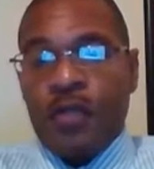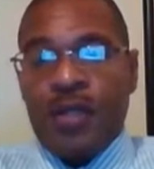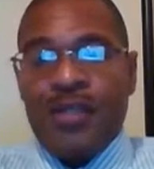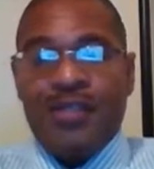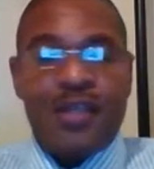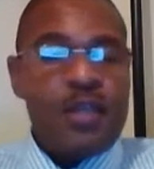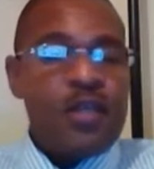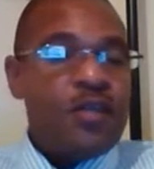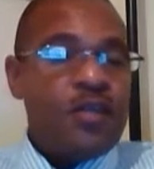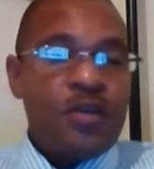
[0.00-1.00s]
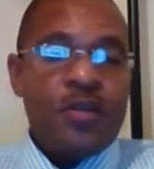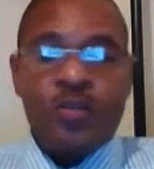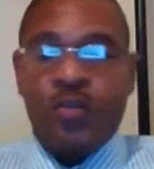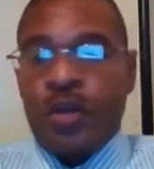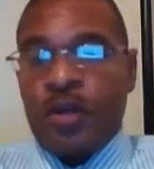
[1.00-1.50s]
It's easier
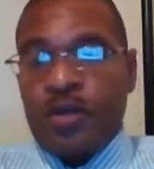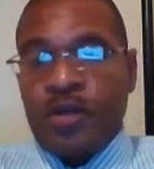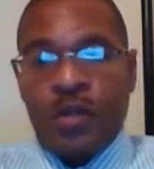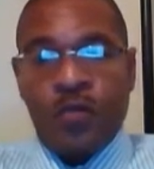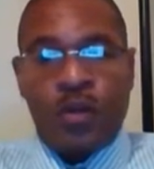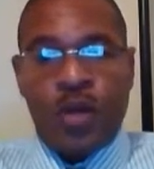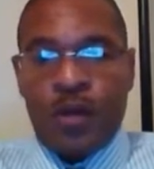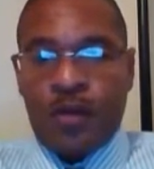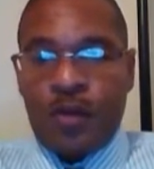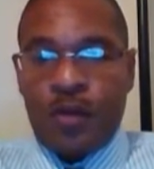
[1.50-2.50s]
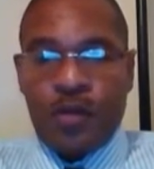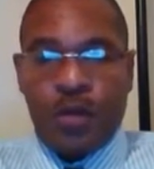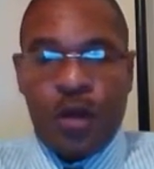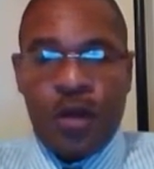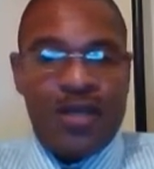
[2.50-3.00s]
to be content with how things
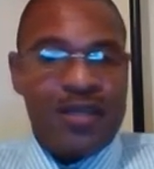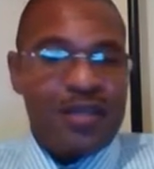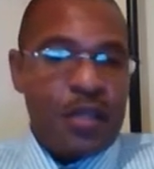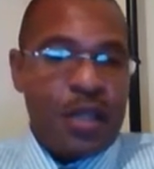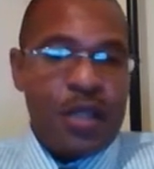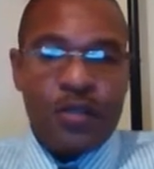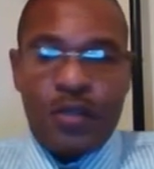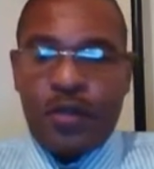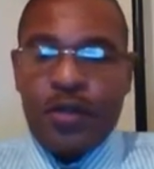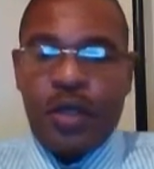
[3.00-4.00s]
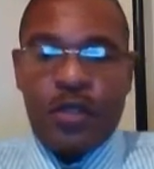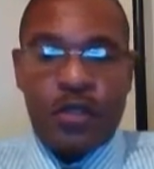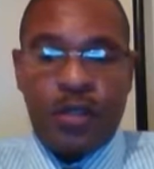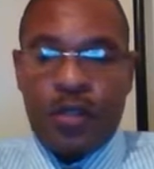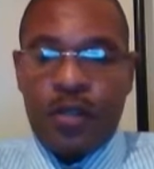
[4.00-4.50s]
are. It's easier.
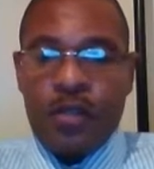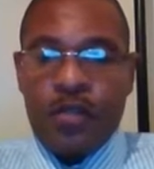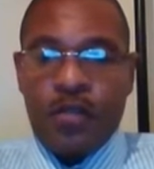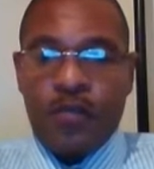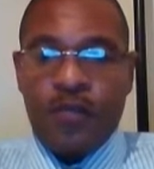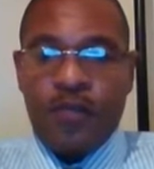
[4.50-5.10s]
Yes, it is.